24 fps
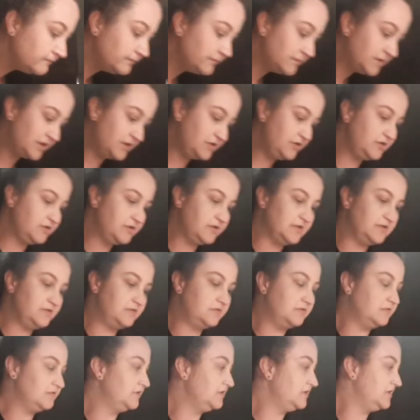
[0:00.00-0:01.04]

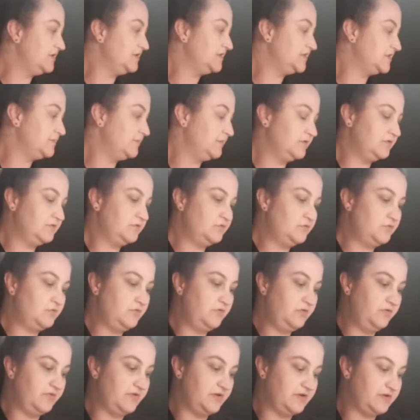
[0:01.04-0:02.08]

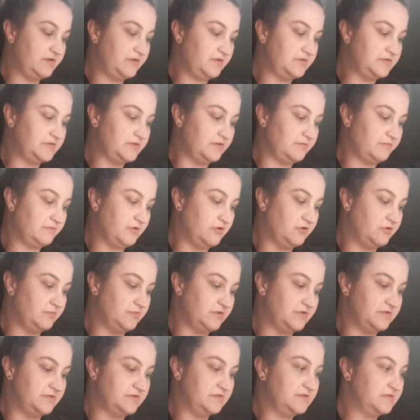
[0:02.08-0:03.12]
all those
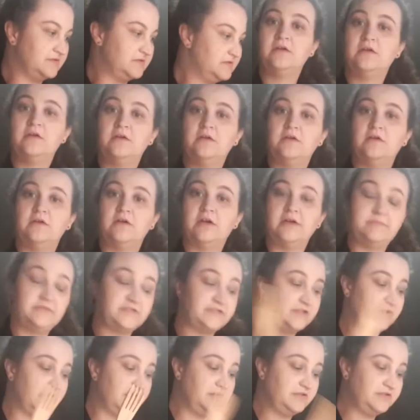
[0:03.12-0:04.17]
aromas. I'm just
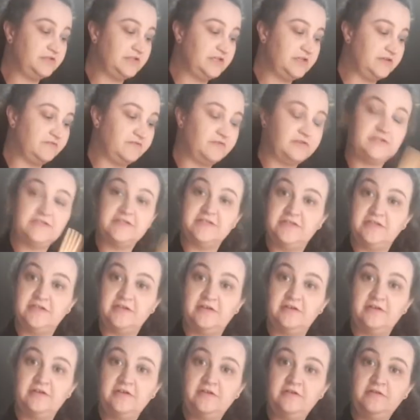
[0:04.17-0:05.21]
going to give it a
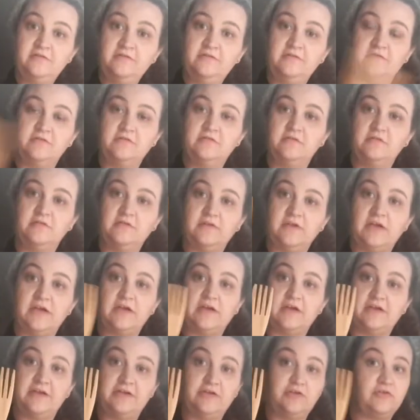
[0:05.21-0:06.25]
stir.
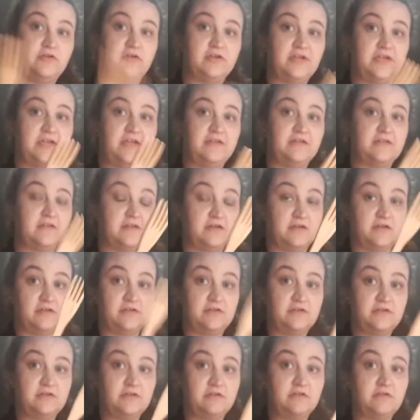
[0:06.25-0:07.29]
You can either
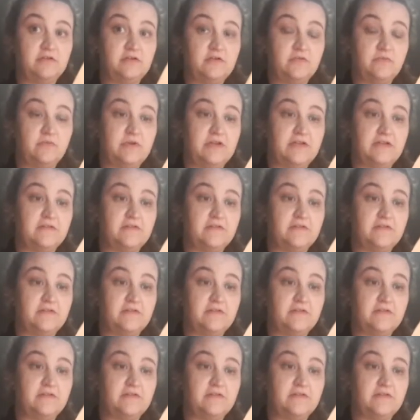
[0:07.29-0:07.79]
stir it with,